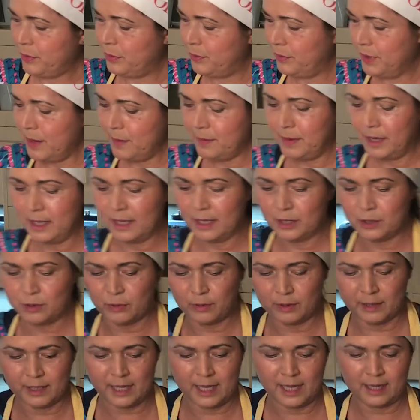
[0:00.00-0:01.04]
3 minutes
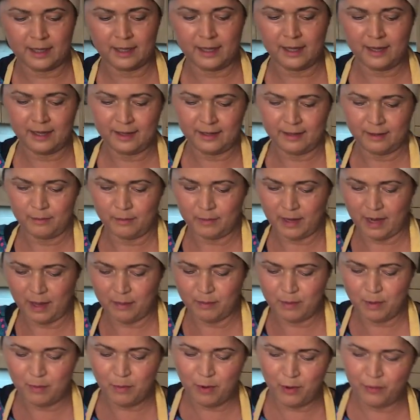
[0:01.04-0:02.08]
we'll need. Let
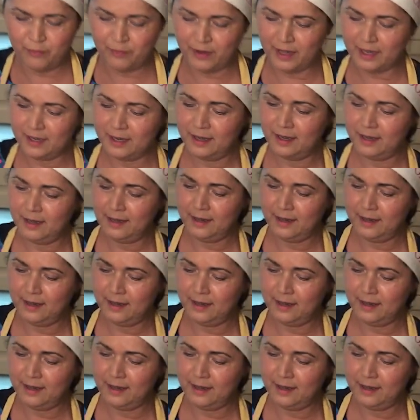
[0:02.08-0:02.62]
me move it.